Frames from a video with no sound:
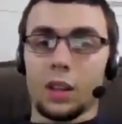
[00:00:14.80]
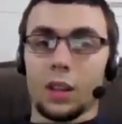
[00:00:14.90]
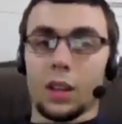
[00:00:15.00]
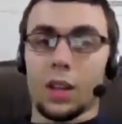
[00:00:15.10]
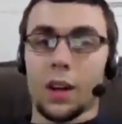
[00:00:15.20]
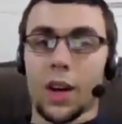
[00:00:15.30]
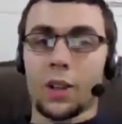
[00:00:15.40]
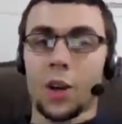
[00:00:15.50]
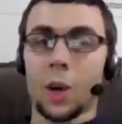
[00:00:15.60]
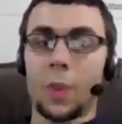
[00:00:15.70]
Alright,
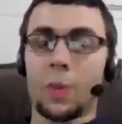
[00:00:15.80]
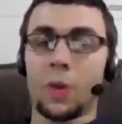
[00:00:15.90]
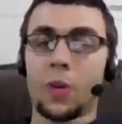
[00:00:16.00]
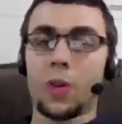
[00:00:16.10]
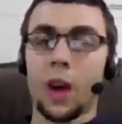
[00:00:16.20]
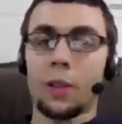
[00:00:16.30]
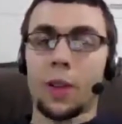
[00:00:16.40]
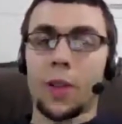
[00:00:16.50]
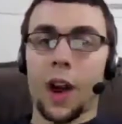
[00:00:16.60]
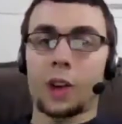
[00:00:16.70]
Toby Poo. I'd
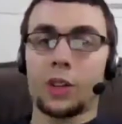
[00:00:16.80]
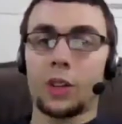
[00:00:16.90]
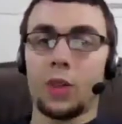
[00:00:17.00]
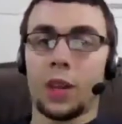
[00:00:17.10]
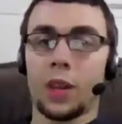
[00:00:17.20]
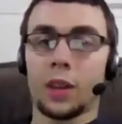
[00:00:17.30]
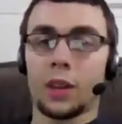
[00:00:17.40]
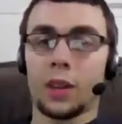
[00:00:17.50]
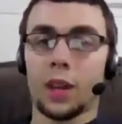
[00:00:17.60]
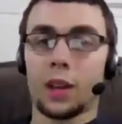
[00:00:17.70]
rather actually you get
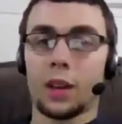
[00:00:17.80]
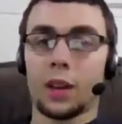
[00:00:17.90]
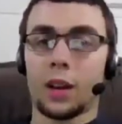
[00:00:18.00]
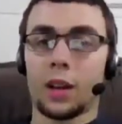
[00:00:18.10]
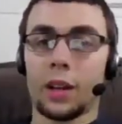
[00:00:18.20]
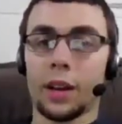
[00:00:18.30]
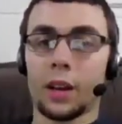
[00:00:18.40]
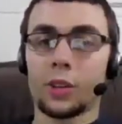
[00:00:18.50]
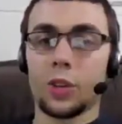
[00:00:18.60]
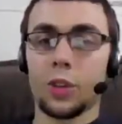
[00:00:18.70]
hit than uh,
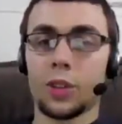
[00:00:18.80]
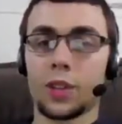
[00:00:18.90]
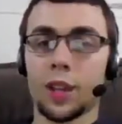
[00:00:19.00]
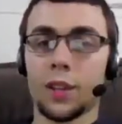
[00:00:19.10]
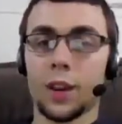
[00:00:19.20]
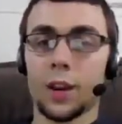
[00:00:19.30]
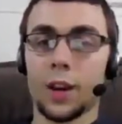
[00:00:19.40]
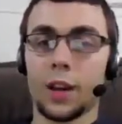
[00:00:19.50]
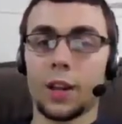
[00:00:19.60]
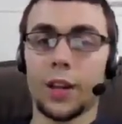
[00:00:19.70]
Clair, so you can stand there.
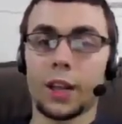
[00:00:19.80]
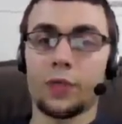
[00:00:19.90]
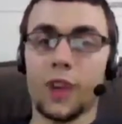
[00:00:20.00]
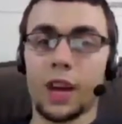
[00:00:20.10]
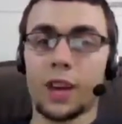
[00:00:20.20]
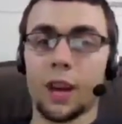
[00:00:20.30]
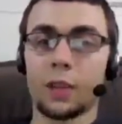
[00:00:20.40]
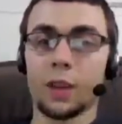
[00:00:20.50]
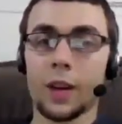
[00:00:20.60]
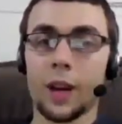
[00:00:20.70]
And Clair is fine now.
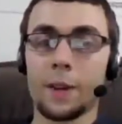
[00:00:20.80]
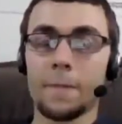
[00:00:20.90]
Hooray.